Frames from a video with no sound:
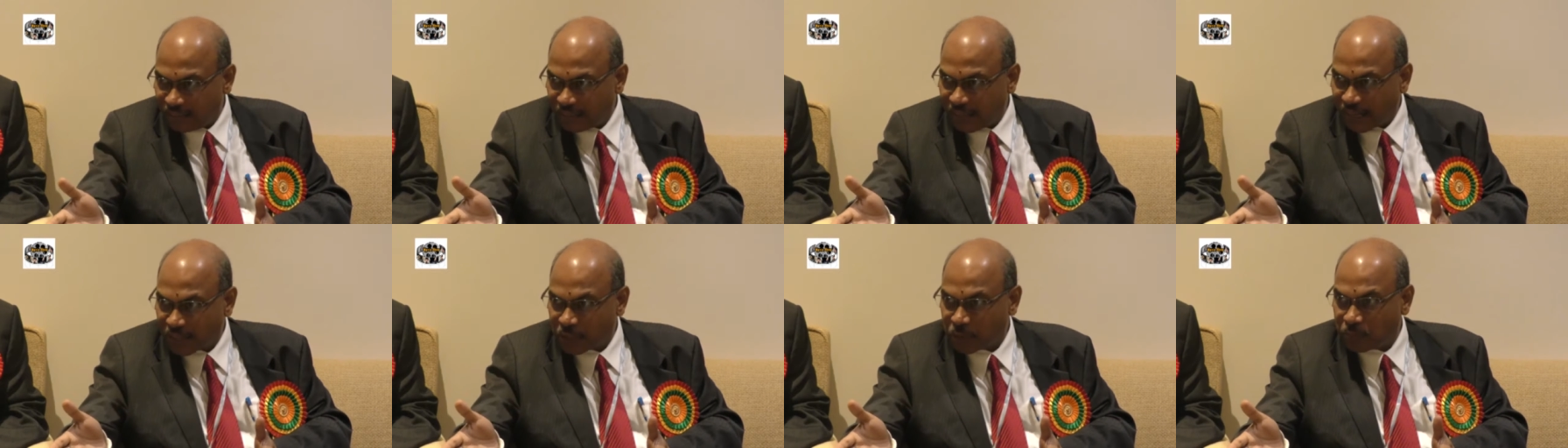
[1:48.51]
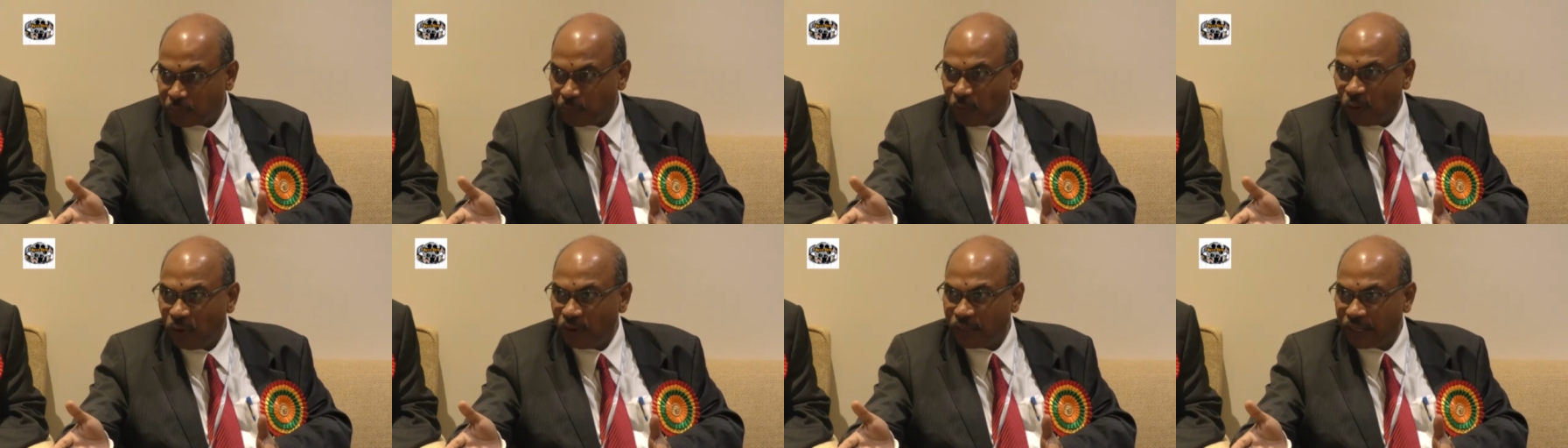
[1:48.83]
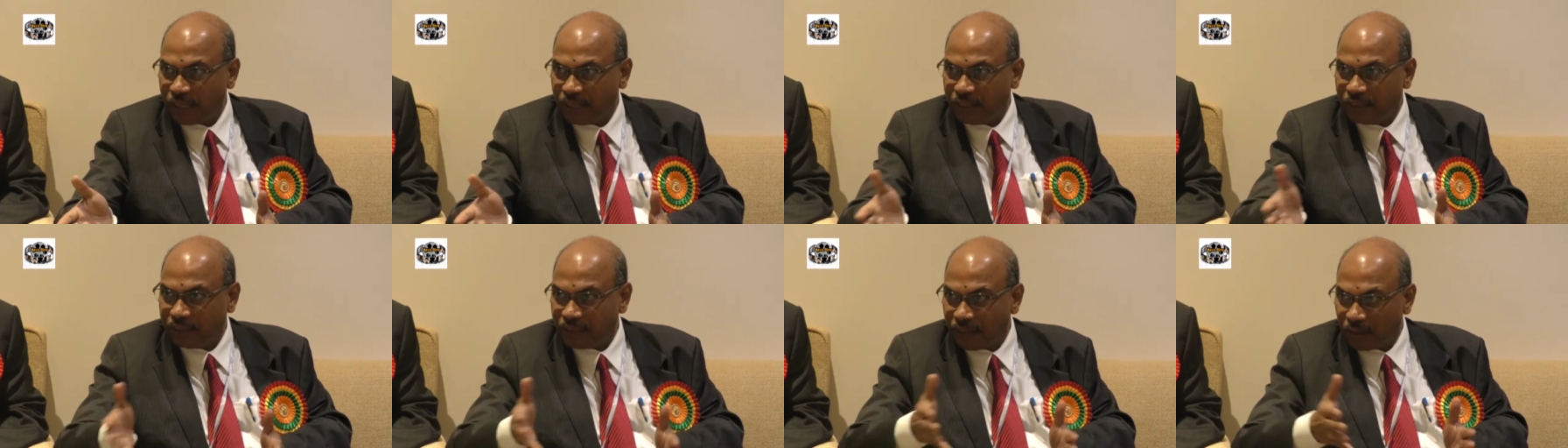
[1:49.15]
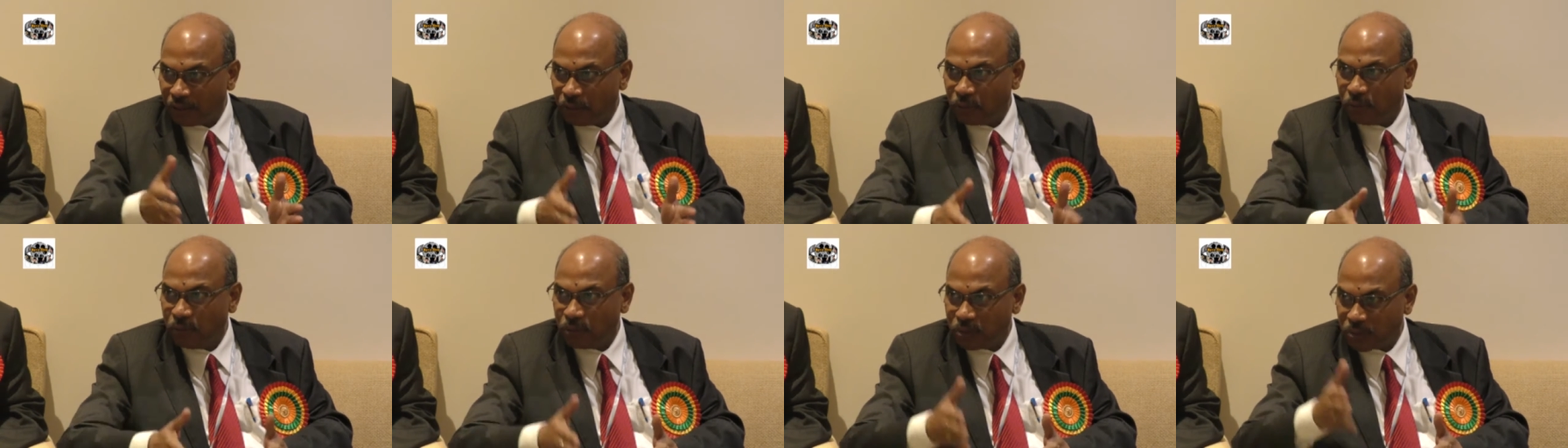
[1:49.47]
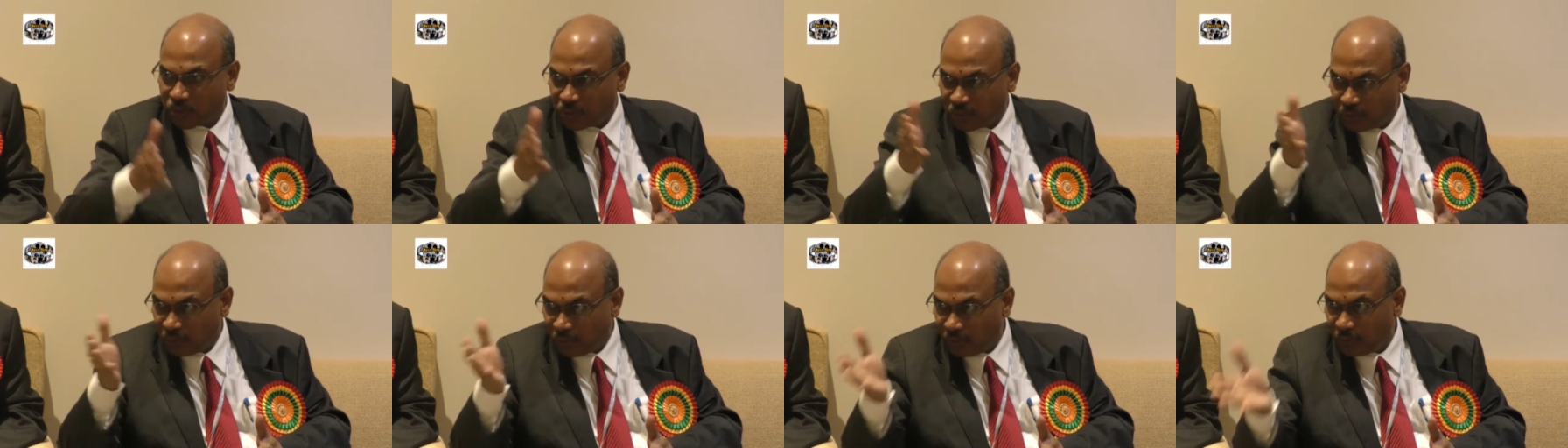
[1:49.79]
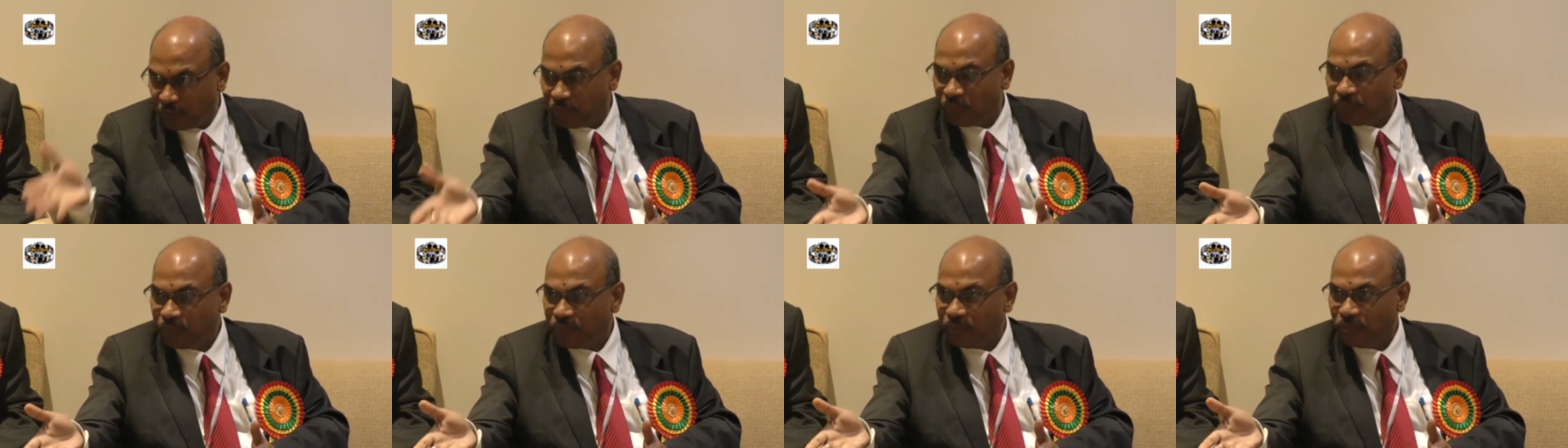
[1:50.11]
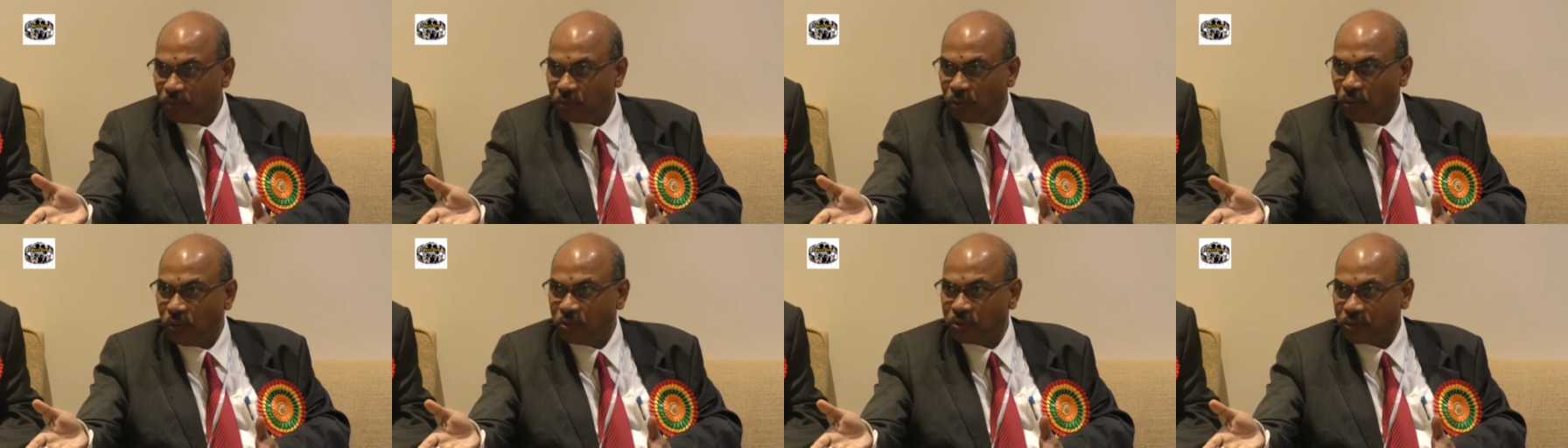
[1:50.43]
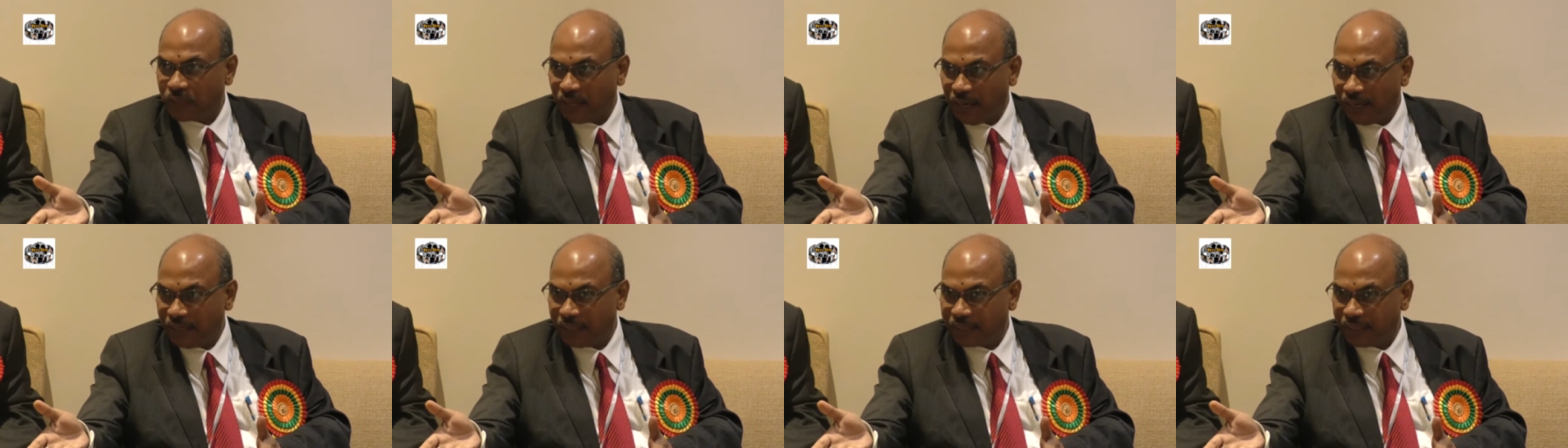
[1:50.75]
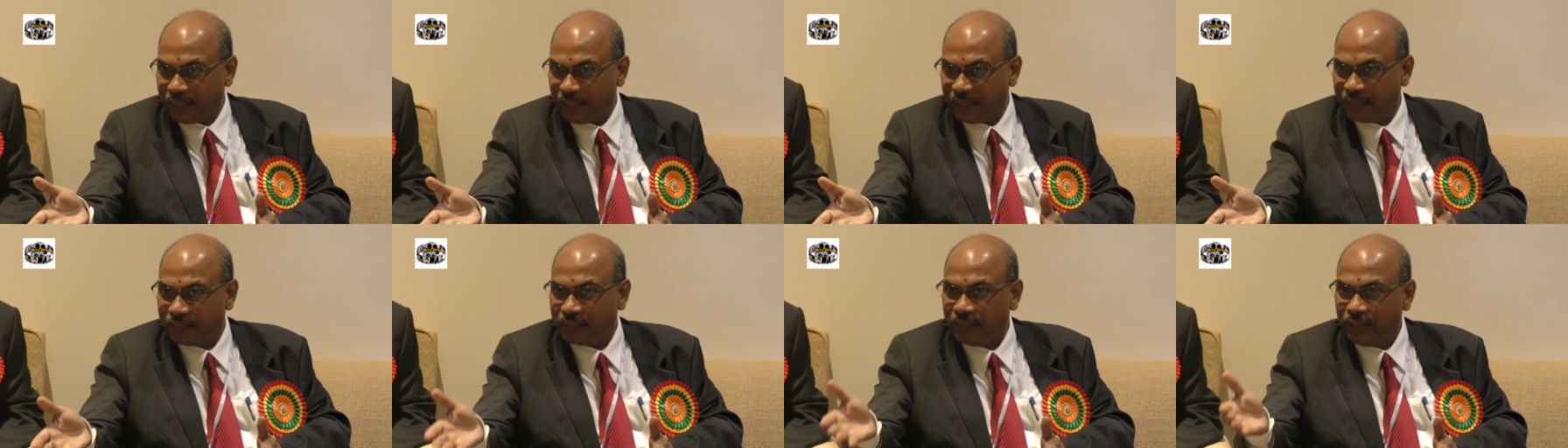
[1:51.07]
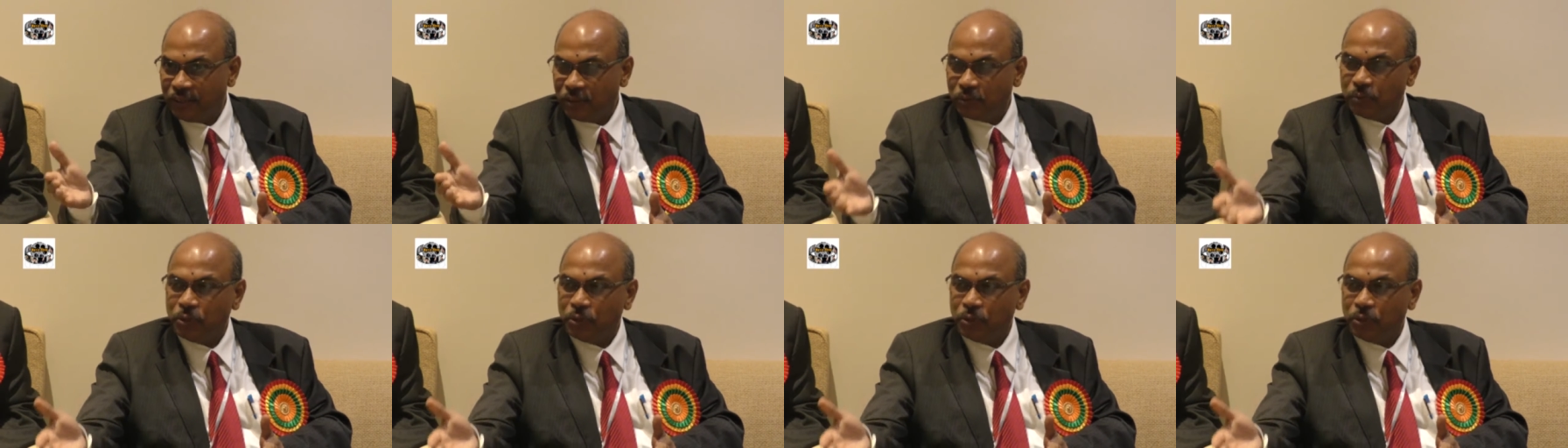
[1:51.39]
exporting the goods to those countries,